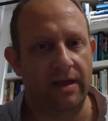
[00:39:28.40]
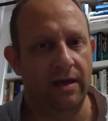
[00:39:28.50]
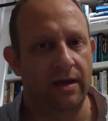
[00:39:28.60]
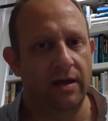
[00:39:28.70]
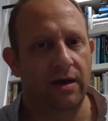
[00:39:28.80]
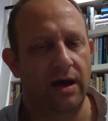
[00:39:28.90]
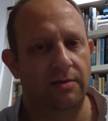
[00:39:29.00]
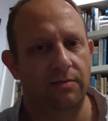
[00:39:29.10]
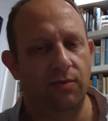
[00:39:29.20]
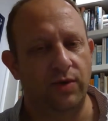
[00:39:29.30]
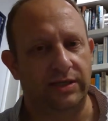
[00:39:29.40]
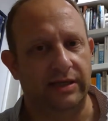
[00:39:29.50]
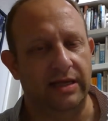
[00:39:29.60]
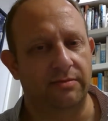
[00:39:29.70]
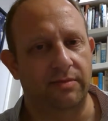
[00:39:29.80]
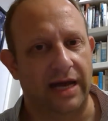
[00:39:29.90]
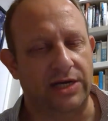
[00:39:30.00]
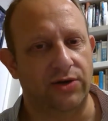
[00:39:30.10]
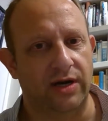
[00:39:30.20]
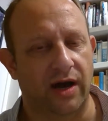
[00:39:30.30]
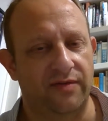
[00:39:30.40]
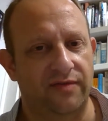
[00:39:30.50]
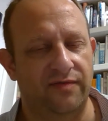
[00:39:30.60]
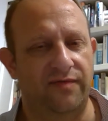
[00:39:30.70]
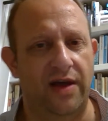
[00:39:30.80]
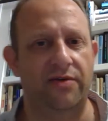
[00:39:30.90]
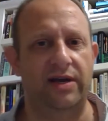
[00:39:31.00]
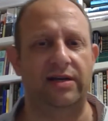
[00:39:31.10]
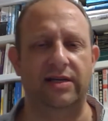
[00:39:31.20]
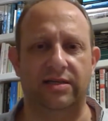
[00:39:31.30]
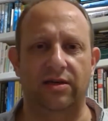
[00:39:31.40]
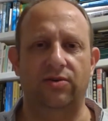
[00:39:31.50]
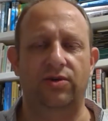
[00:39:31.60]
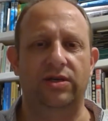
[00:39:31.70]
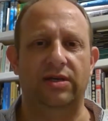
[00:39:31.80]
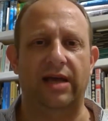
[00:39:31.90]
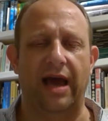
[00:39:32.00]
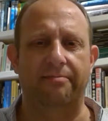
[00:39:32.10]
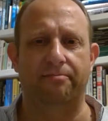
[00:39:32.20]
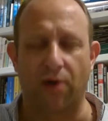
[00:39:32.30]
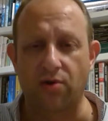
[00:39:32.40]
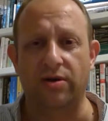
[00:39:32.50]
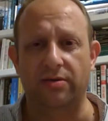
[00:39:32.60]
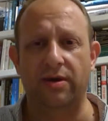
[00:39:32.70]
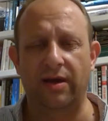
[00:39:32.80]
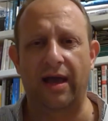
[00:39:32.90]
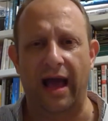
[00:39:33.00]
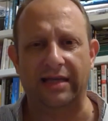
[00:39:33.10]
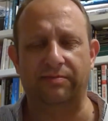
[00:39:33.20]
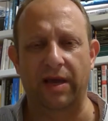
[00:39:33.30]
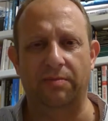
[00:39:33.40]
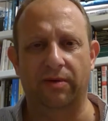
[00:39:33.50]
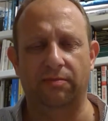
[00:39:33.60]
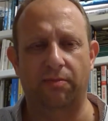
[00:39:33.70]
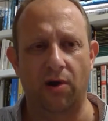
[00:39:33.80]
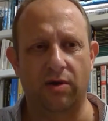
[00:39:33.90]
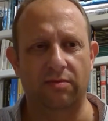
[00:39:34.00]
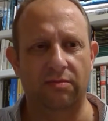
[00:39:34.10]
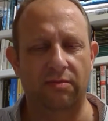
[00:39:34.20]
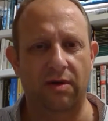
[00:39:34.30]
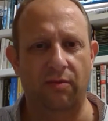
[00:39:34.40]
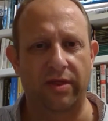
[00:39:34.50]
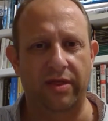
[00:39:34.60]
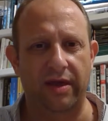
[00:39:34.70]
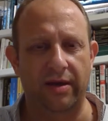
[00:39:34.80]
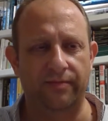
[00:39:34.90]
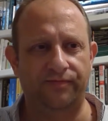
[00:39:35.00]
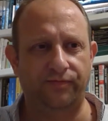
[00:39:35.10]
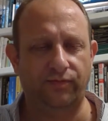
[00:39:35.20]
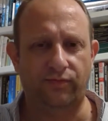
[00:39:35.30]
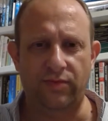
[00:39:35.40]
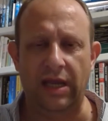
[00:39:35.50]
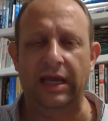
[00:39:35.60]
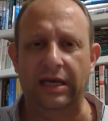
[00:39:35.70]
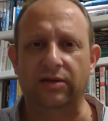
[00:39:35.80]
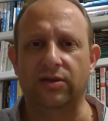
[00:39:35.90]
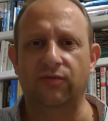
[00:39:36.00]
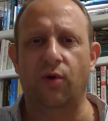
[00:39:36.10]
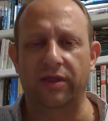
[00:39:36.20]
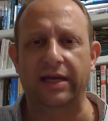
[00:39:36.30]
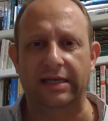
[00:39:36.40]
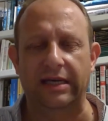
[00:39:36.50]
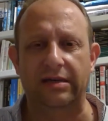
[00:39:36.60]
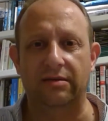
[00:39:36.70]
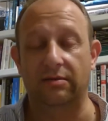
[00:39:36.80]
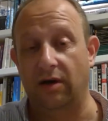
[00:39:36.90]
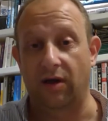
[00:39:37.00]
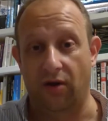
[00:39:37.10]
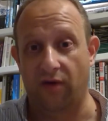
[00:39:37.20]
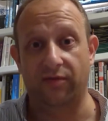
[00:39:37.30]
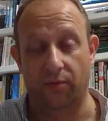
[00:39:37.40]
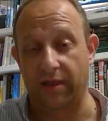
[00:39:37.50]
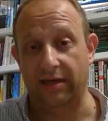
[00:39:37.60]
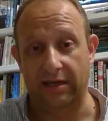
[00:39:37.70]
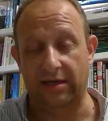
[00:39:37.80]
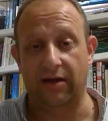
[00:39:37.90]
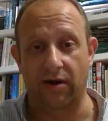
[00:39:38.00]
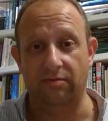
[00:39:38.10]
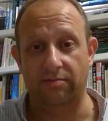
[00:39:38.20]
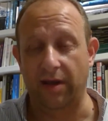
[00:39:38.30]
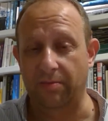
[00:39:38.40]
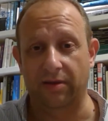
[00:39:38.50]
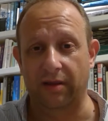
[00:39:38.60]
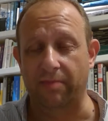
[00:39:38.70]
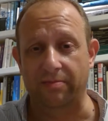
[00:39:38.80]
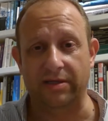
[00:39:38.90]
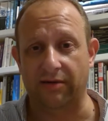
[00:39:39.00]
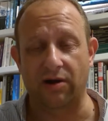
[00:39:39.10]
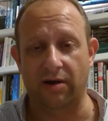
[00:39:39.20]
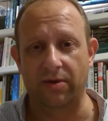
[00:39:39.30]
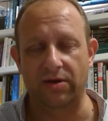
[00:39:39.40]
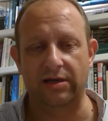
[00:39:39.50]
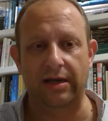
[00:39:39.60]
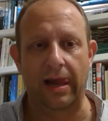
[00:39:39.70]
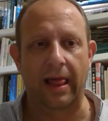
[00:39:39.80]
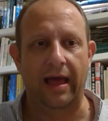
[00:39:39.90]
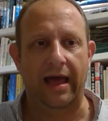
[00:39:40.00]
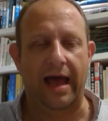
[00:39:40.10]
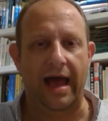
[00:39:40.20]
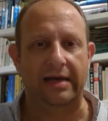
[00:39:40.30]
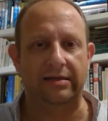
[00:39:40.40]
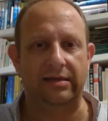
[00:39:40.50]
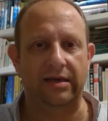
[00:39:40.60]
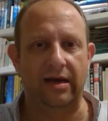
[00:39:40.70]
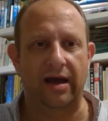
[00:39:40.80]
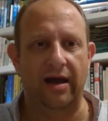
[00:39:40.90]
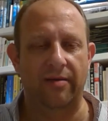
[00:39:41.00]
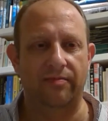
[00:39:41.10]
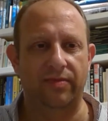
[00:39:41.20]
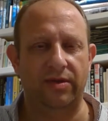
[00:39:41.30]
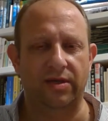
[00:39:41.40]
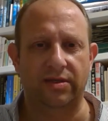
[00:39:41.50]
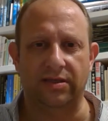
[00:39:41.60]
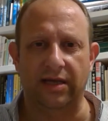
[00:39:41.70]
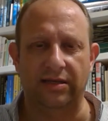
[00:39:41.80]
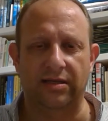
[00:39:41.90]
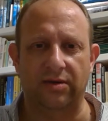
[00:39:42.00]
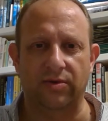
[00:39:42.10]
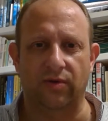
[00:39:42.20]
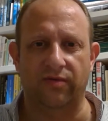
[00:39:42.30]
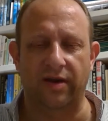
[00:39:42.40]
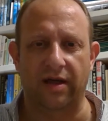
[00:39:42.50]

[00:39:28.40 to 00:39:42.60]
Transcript: We see them later in life very disillusioned and broken as people, broken with the guilt of what they did, and often what they did to their own people and members of their own community, and just the sense that it was all for nothing, because